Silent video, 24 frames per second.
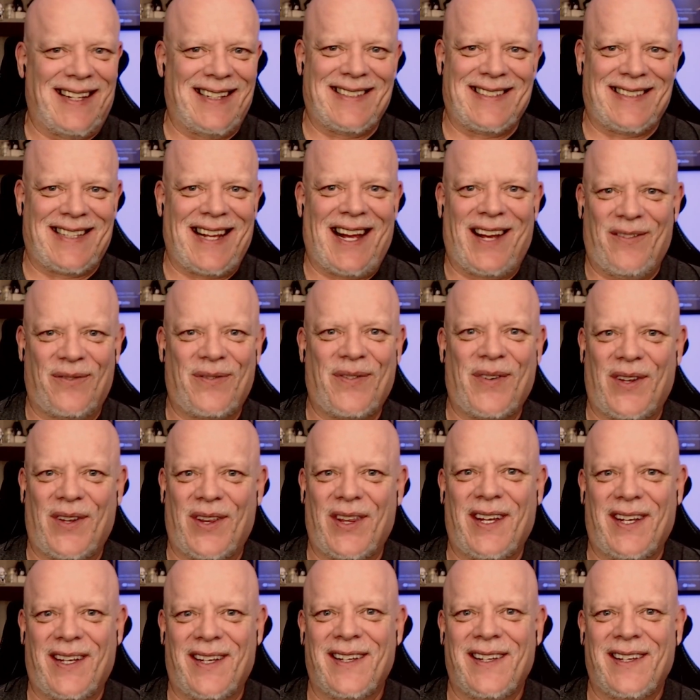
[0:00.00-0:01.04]
It's time for
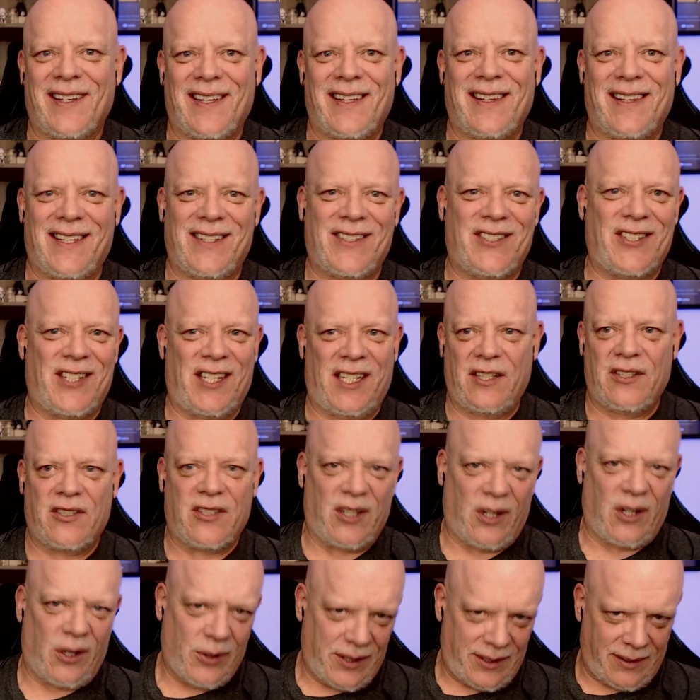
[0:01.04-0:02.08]
the, the Gene
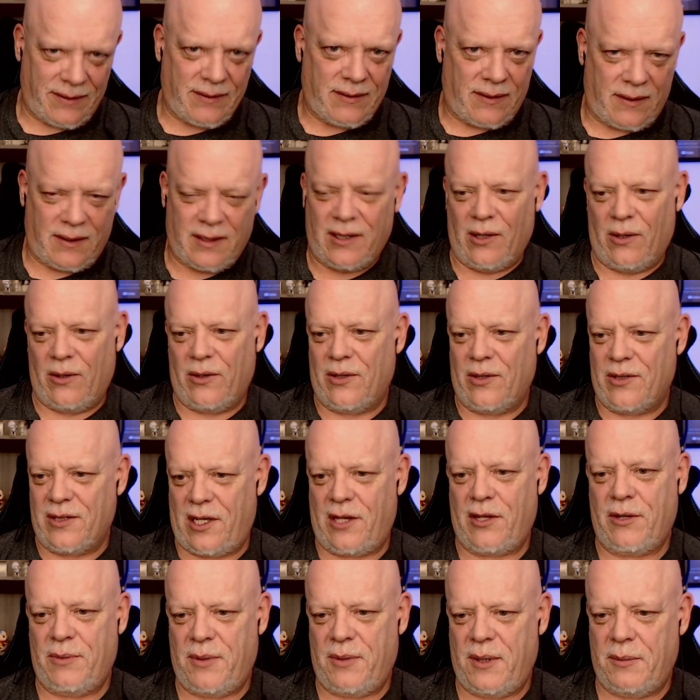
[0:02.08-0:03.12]
show and, you know, those
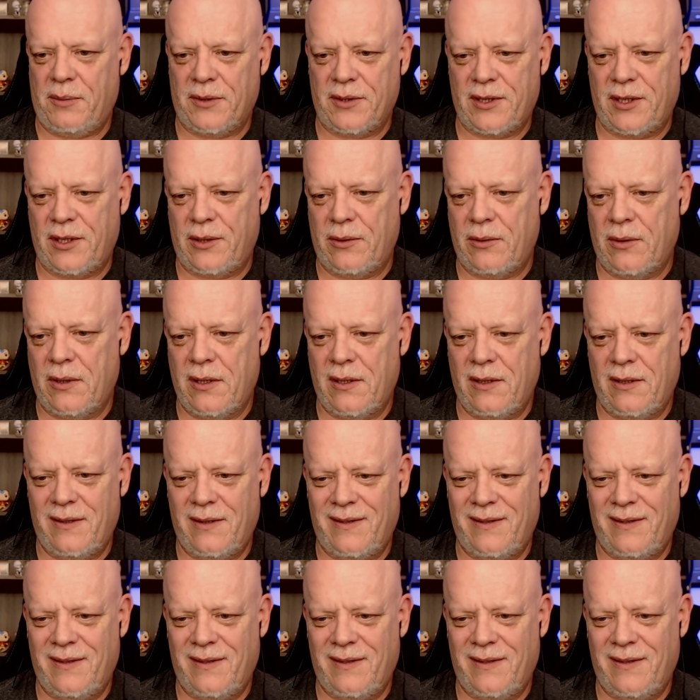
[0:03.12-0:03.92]
other people, too.